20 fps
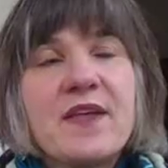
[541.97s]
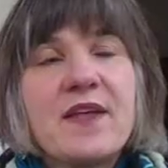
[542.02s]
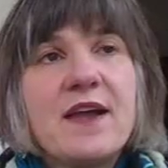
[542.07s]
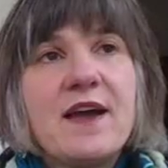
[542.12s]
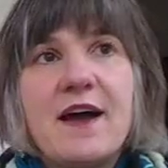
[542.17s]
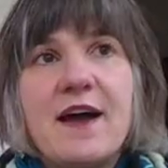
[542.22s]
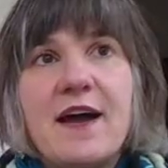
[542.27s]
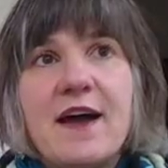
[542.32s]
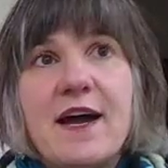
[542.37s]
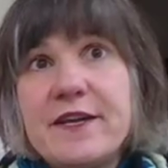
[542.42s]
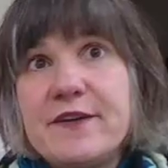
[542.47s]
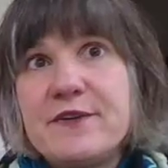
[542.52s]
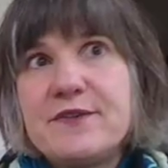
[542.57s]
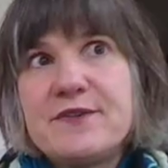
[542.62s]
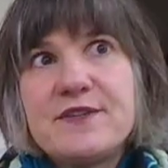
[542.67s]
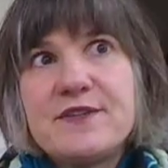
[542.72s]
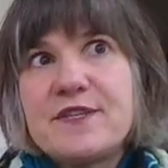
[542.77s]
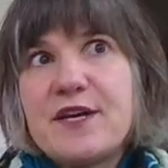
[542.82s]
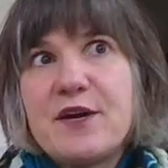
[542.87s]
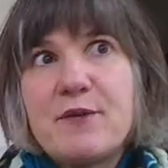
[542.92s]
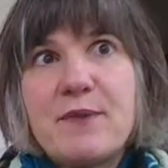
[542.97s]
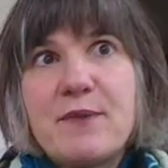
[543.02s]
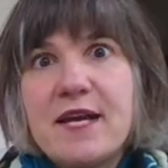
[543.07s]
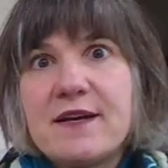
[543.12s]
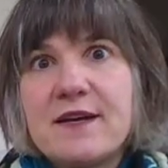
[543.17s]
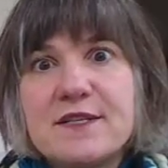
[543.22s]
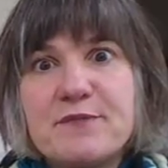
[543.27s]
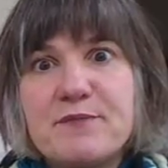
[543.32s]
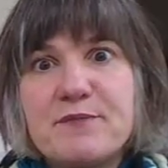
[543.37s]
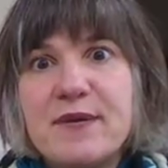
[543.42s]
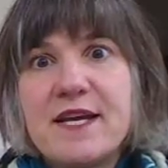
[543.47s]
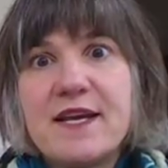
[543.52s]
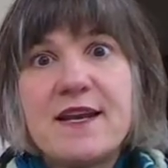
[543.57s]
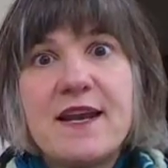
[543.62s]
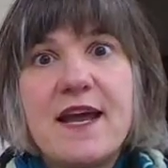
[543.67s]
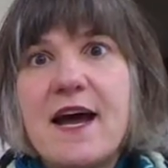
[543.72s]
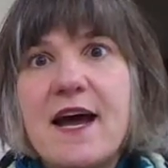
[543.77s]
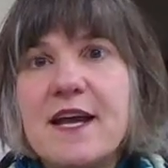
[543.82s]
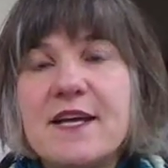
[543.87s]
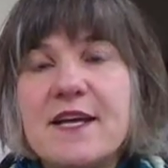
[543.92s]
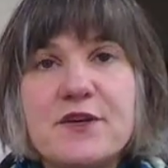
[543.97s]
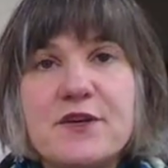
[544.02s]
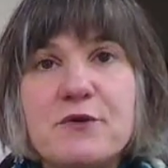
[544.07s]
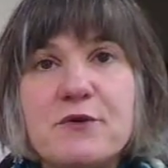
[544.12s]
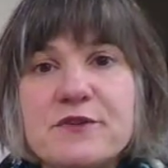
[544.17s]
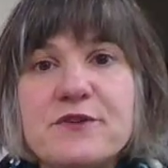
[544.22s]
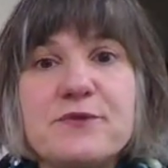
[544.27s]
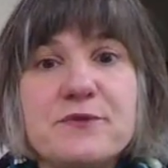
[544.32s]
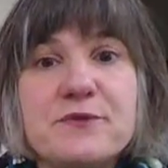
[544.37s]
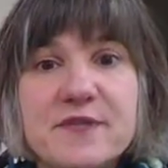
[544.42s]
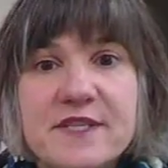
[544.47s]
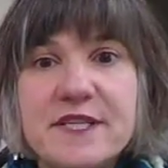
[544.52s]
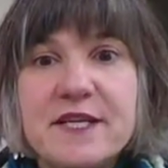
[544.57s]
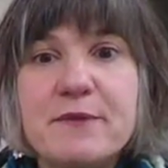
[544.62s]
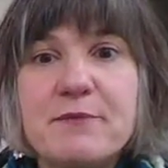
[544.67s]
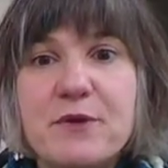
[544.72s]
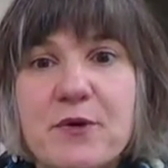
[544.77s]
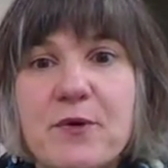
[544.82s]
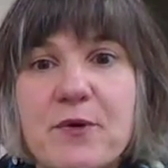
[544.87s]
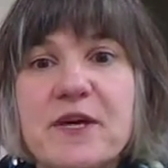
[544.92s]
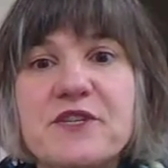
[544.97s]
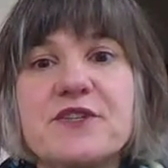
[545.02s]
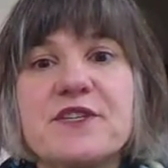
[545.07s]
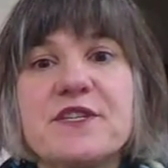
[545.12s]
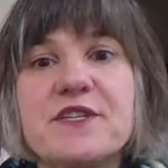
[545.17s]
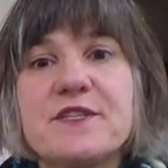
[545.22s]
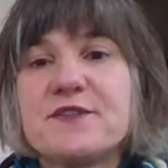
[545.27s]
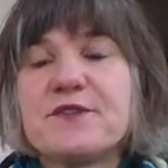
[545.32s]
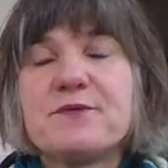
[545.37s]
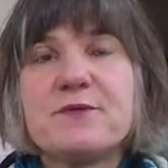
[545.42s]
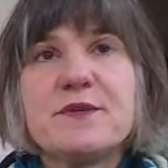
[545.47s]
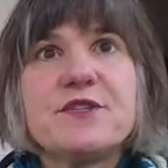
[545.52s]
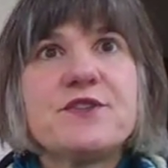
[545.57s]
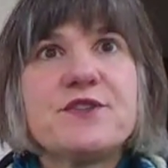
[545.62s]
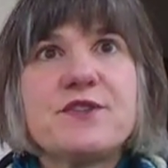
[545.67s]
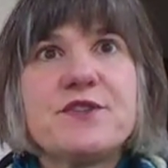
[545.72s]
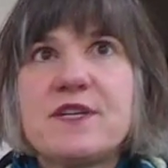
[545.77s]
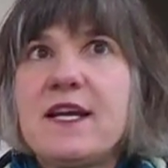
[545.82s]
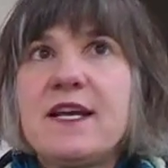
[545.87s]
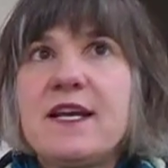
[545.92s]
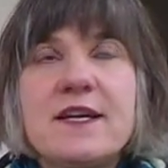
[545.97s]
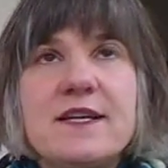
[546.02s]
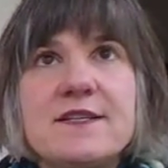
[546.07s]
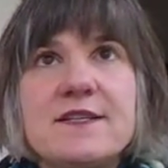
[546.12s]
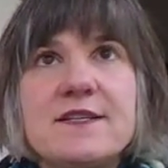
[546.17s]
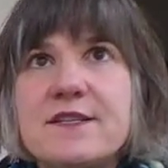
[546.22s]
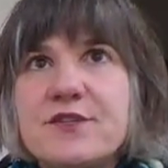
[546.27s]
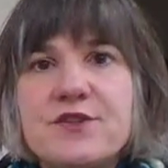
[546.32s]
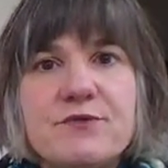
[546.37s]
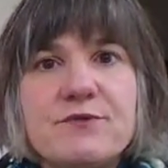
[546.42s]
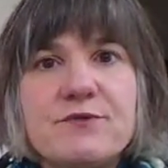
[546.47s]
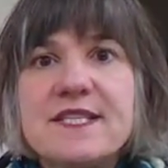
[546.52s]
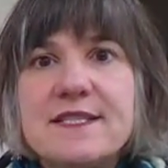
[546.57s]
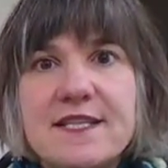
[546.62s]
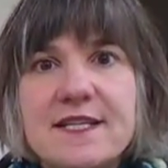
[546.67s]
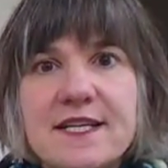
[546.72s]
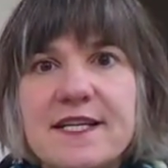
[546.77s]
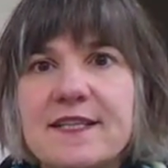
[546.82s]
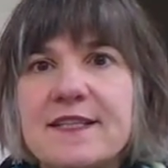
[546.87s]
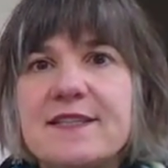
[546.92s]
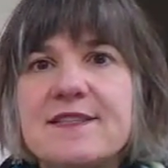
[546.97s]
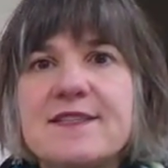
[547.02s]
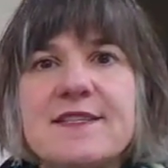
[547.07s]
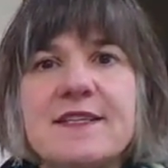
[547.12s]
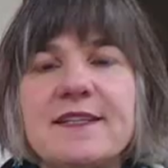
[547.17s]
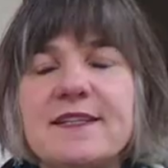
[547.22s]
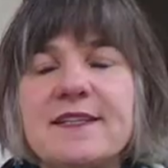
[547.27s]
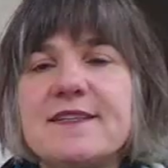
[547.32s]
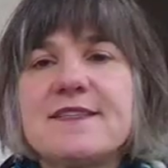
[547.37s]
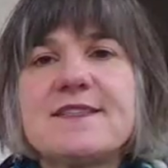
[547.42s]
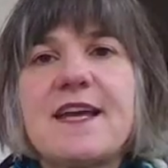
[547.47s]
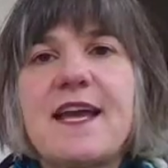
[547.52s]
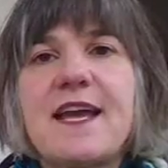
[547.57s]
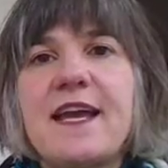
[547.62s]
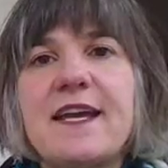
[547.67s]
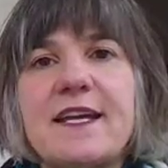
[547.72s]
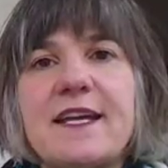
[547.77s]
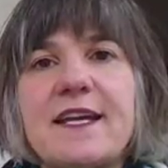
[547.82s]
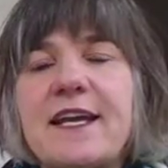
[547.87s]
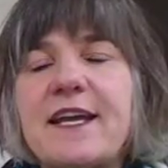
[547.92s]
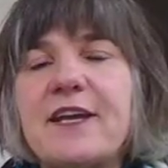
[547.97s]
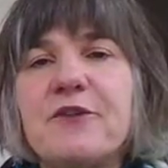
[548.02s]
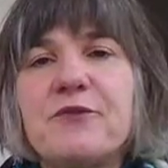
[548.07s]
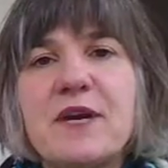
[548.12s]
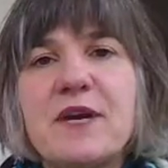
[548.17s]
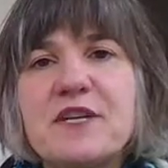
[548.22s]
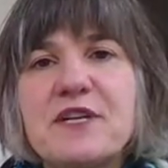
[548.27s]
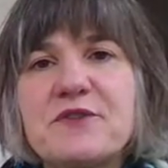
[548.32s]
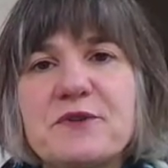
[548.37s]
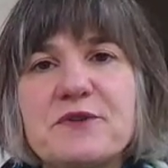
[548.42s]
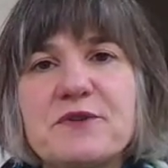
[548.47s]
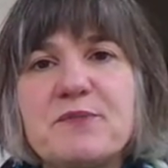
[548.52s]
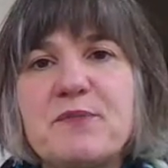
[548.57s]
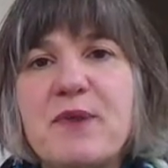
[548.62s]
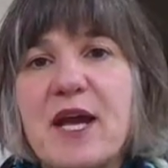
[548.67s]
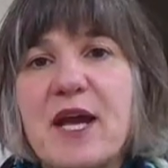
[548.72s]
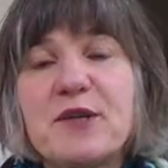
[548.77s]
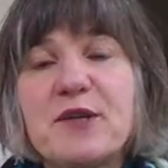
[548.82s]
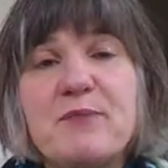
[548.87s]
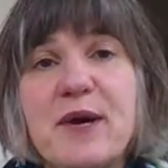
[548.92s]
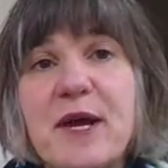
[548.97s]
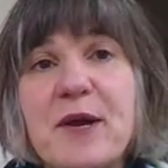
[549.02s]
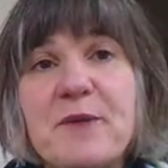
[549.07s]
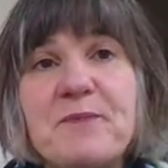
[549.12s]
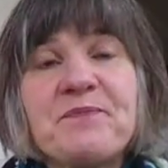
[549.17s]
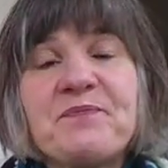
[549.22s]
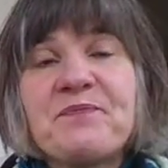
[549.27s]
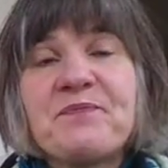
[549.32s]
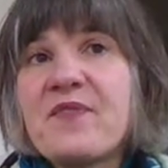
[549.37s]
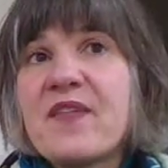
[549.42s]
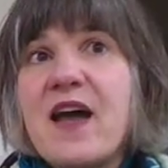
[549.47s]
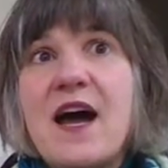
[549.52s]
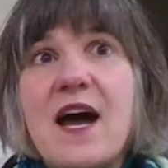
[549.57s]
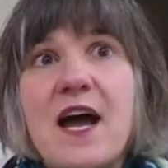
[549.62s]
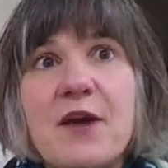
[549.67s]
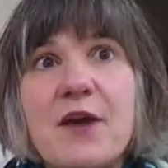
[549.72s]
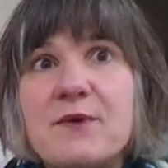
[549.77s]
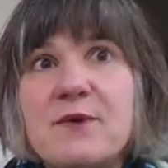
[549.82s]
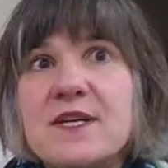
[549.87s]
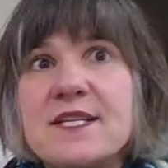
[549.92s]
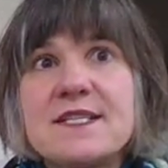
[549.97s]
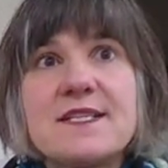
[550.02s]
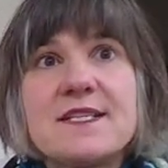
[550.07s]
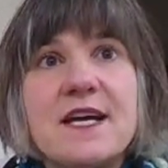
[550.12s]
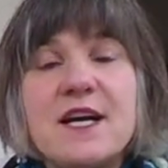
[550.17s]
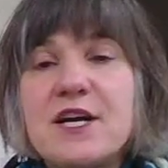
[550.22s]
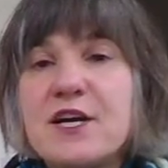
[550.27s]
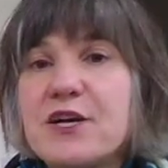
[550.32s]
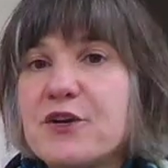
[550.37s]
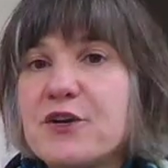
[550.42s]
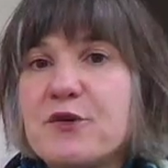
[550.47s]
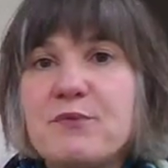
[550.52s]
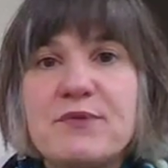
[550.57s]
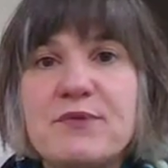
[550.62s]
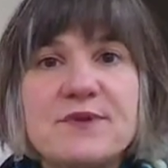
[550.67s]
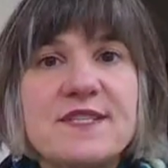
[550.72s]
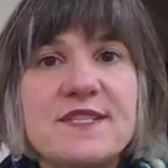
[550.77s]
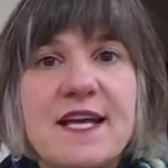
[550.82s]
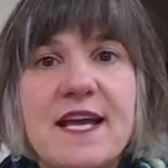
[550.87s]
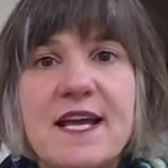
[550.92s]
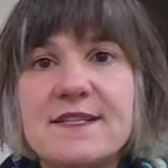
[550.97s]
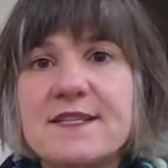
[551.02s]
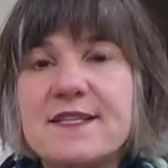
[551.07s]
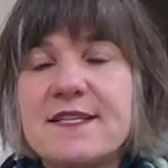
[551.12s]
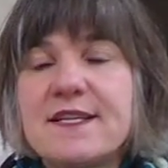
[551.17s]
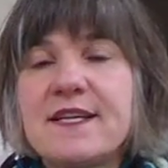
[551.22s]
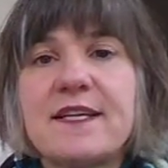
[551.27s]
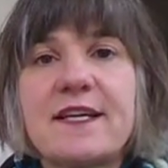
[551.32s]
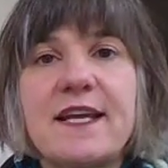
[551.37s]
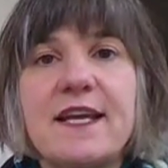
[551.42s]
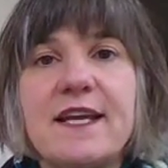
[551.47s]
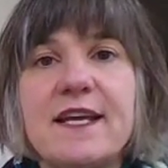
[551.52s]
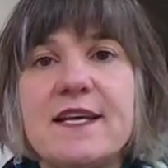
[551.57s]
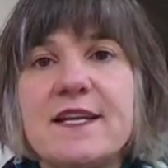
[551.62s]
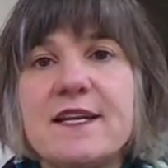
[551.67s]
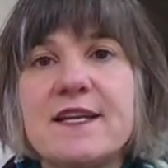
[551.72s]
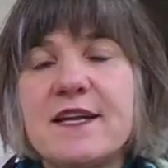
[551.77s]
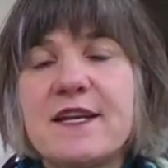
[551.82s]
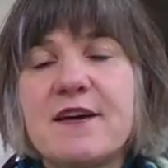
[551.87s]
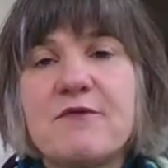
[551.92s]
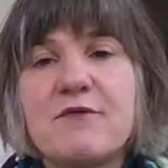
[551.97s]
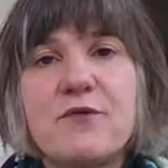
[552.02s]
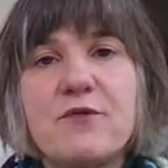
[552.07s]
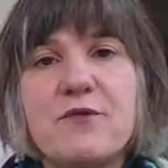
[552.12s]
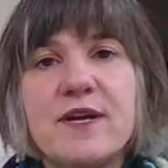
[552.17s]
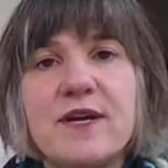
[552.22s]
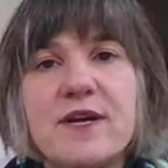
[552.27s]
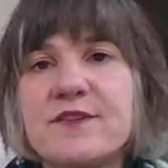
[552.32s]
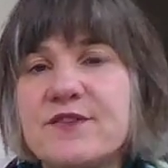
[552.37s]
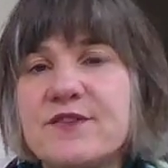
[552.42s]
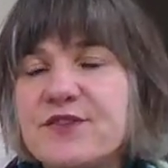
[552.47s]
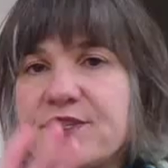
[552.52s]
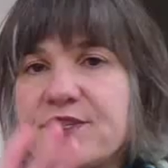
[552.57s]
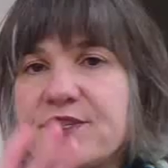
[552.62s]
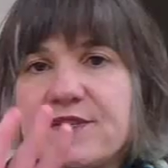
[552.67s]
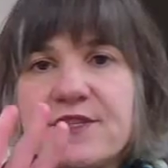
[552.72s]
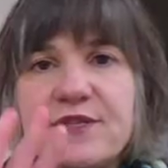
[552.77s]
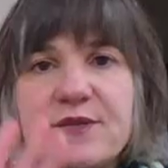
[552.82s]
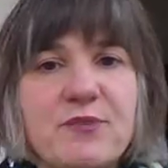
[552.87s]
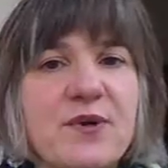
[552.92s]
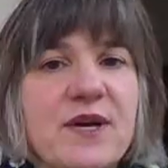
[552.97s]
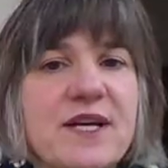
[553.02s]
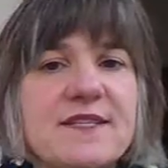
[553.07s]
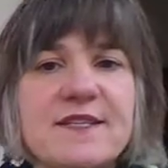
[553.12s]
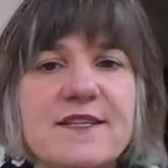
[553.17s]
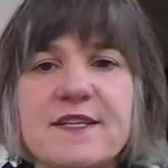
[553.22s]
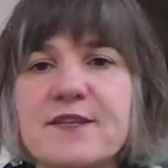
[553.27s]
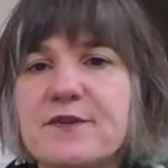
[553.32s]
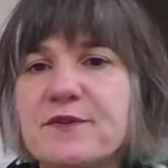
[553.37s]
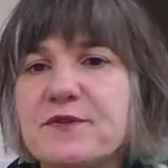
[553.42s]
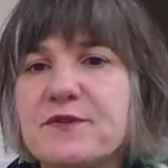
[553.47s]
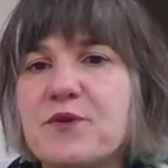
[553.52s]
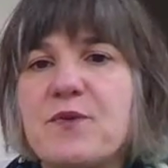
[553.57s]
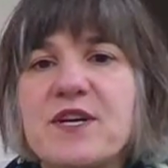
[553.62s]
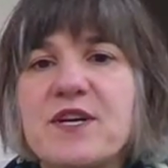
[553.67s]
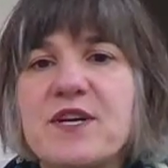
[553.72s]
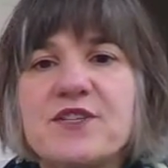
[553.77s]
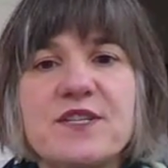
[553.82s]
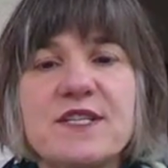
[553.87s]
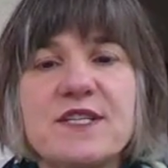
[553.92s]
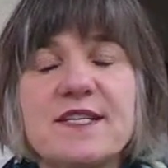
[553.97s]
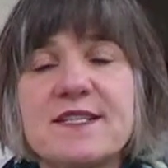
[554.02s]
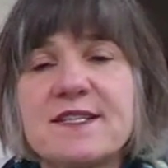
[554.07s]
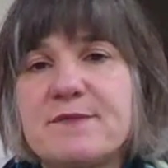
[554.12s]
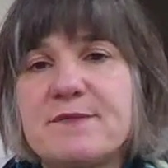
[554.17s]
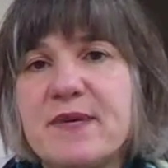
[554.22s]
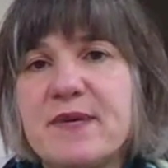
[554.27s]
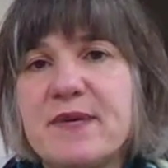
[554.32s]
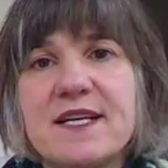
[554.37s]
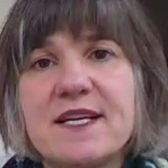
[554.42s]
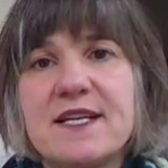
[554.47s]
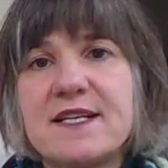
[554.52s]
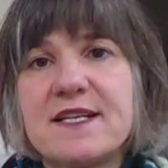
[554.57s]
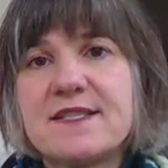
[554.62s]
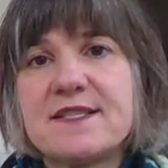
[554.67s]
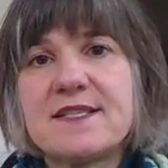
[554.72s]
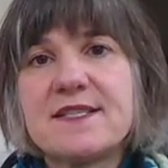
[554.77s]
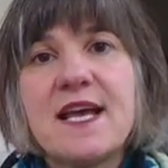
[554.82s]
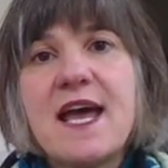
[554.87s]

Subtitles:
I used to tell my husband I don't do deep questions, which is such a ridiculous thing to say in retrospect, but I was 100% in avoidance, just suppressing those questions because